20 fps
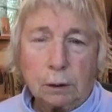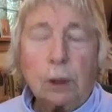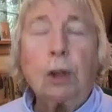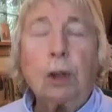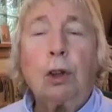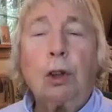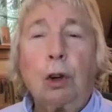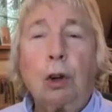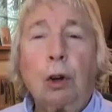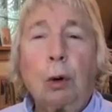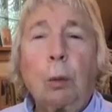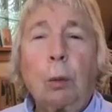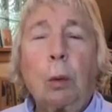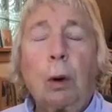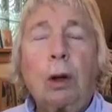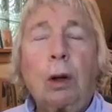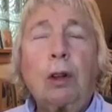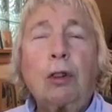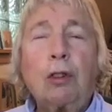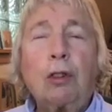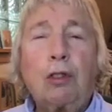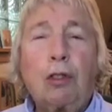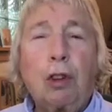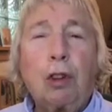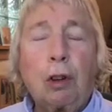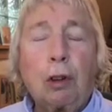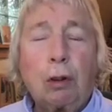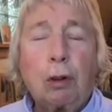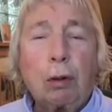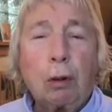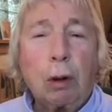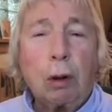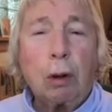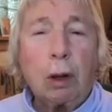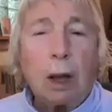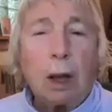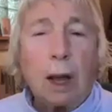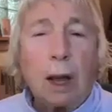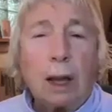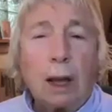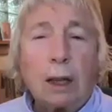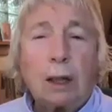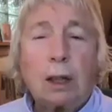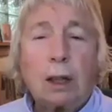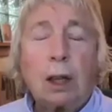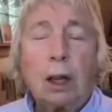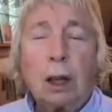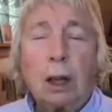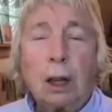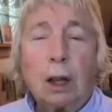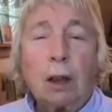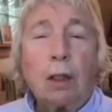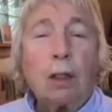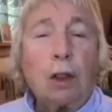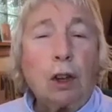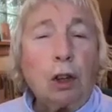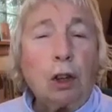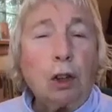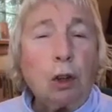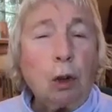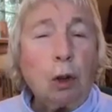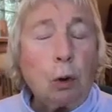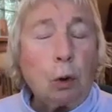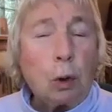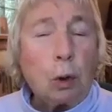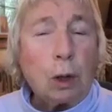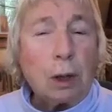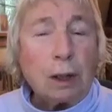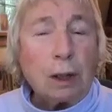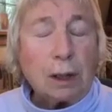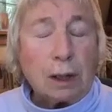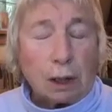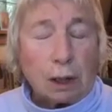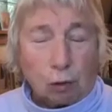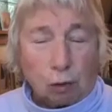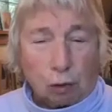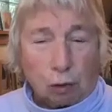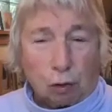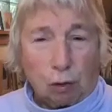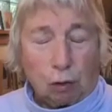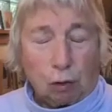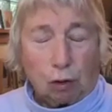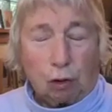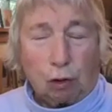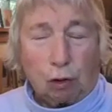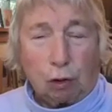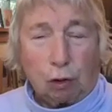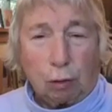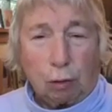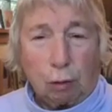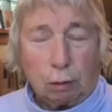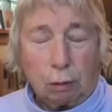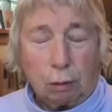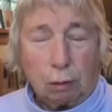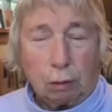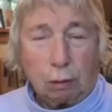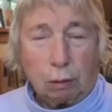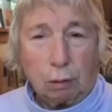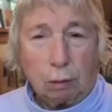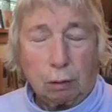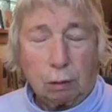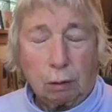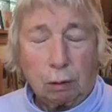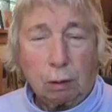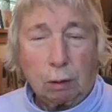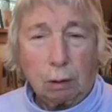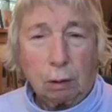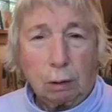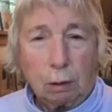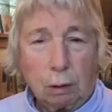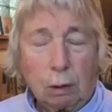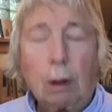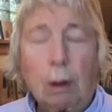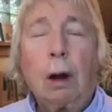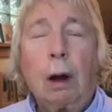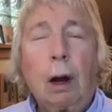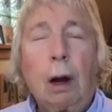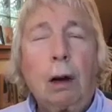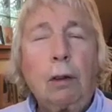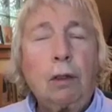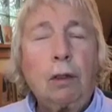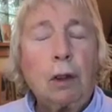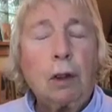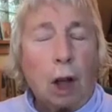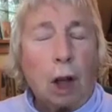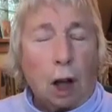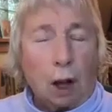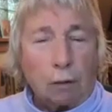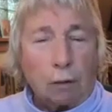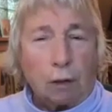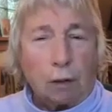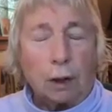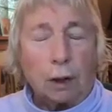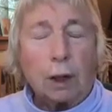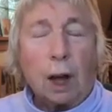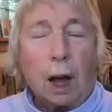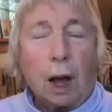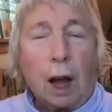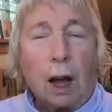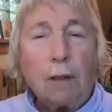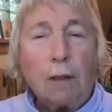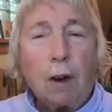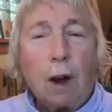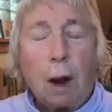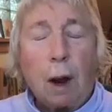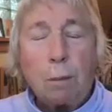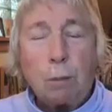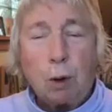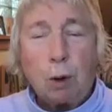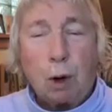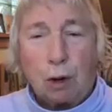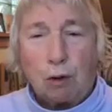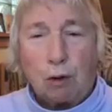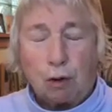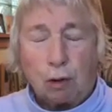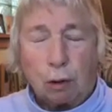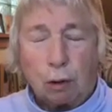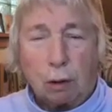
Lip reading: Your work is to create the new conditions of love and high vibration,